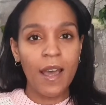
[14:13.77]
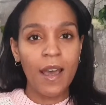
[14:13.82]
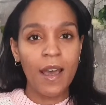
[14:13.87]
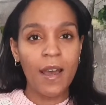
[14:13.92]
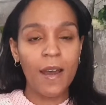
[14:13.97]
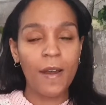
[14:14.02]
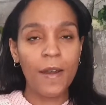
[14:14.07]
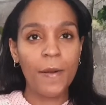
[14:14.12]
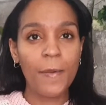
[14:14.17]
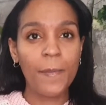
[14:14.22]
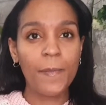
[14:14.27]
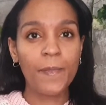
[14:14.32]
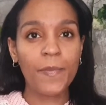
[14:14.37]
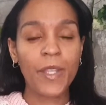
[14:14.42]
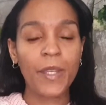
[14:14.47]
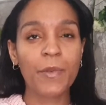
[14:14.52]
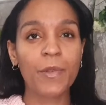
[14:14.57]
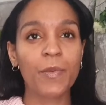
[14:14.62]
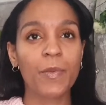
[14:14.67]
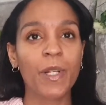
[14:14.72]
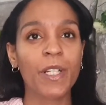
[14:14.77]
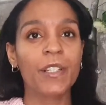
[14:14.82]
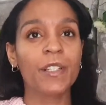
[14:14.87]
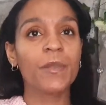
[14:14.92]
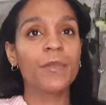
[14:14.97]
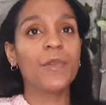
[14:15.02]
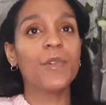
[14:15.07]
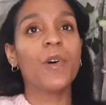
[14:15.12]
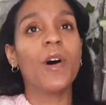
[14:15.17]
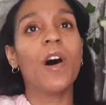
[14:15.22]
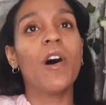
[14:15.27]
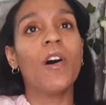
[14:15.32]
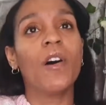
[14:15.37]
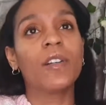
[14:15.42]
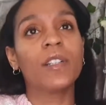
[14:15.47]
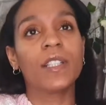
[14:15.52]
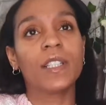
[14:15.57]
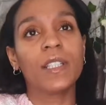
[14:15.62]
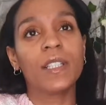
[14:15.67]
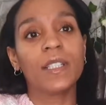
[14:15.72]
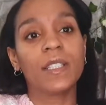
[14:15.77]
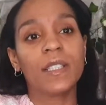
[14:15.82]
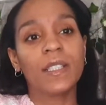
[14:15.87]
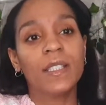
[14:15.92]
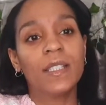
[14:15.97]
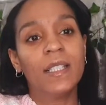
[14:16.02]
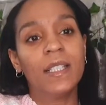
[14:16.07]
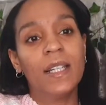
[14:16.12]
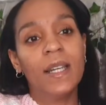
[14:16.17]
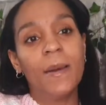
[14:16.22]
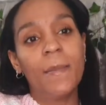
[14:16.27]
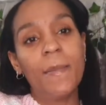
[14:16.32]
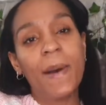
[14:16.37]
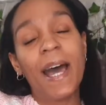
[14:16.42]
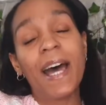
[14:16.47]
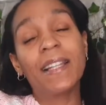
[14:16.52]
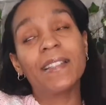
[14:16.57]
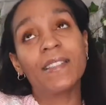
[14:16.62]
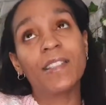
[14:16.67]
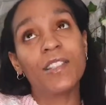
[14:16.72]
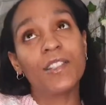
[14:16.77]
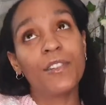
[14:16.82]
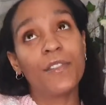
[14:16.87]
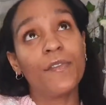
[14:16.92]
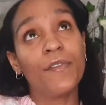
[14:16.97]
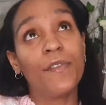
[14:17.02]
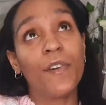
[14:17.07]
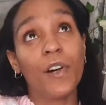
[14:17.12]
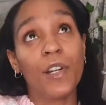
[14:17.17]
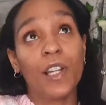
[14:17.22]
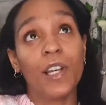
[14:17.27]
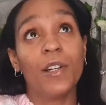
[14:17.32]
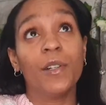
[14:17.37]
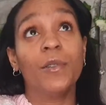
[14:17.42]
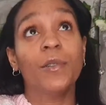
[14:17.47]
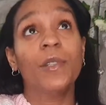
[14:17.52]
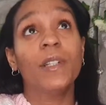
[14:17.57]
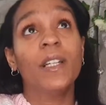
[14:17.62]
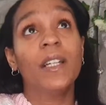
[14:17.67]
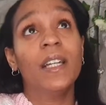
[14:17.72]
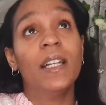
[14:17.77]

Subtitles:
It was one of the more harder patterns to follow.